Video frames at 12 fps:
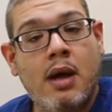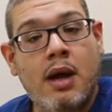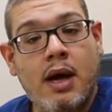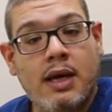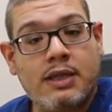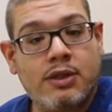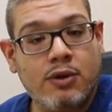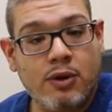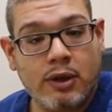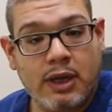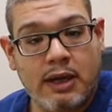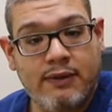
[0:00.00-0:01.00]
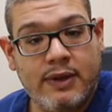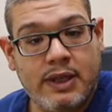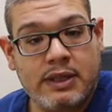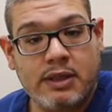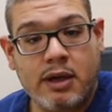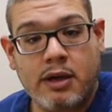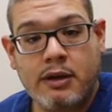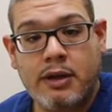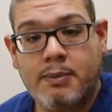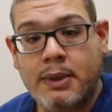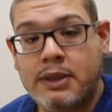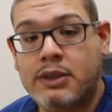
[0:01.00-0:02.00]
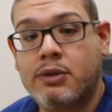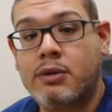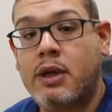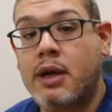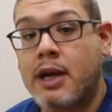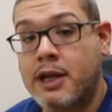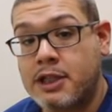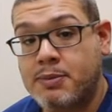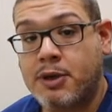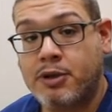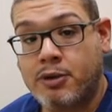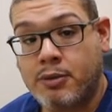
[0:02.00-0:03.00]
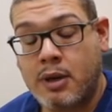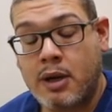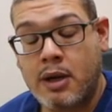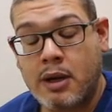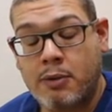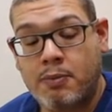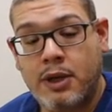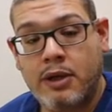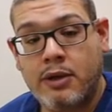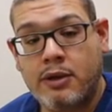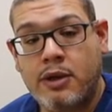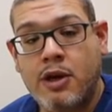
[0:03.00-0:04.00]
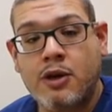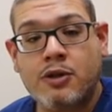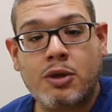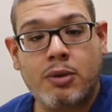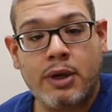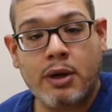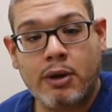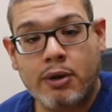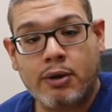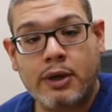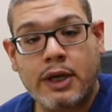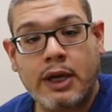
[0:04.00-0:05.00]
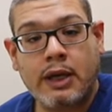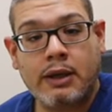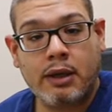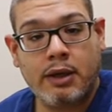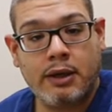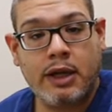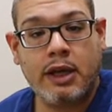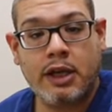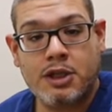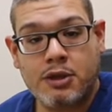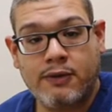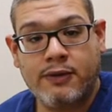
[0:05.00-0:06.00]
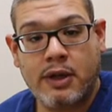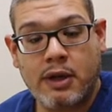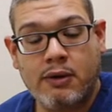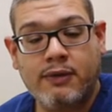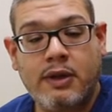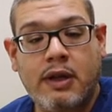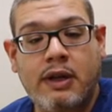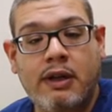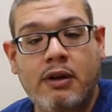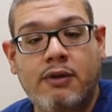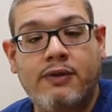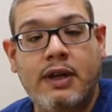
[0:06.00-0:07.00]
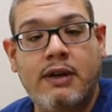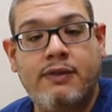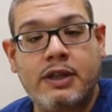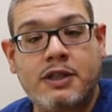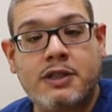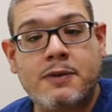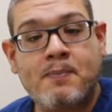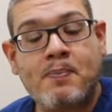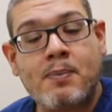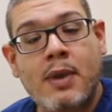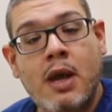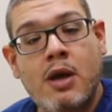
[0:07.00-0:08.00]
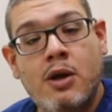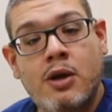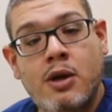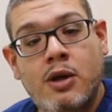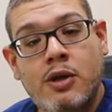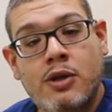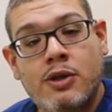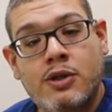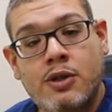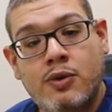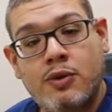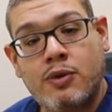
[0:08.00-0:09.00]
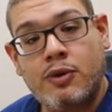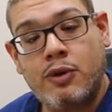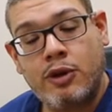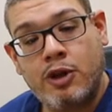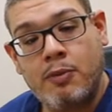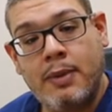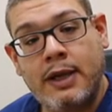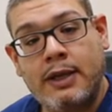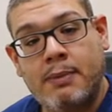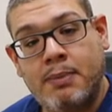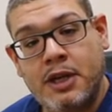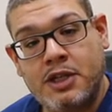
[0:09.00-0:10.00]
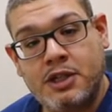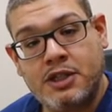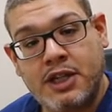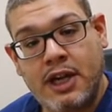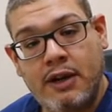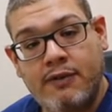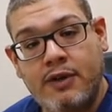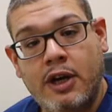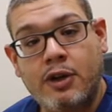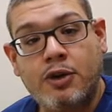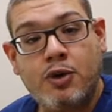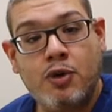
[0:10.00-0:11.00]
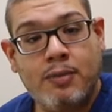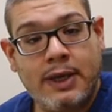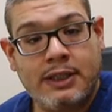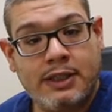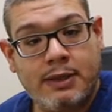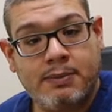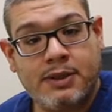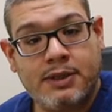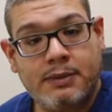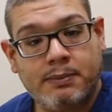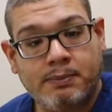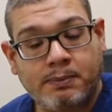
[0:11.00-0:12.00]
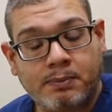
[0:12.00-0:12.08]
As all the evidence depends on the expert opinion, so we are running at the cutting edge of the evidence. So to intubate the patient safe, there are two main steps.